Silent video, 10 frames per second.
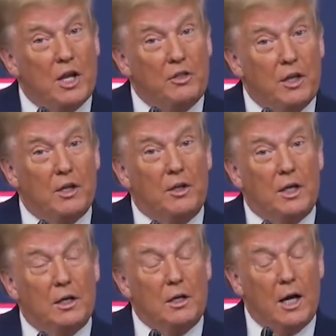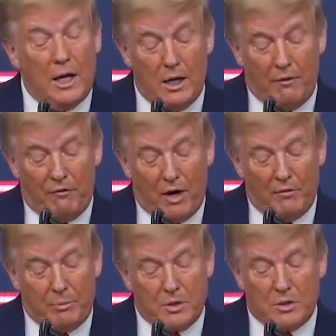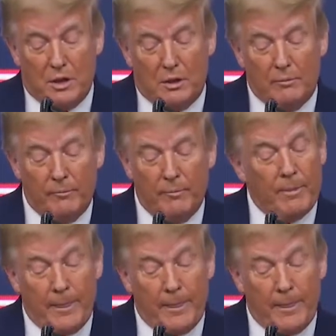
Think of that 85%.